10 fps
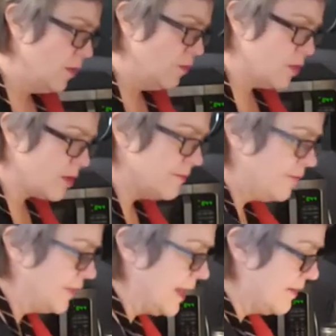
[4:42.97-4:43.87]
warm
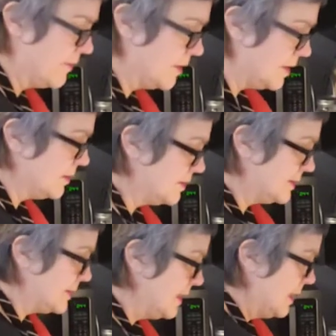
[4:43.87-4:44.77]

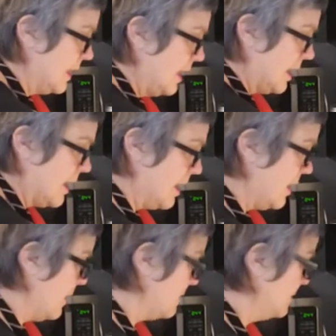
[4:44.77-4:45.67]
flavors,
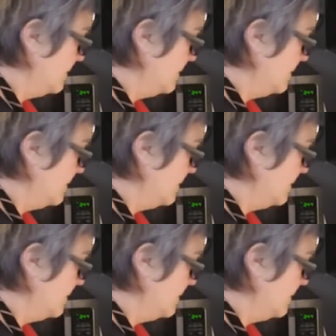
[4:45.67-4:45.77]
um,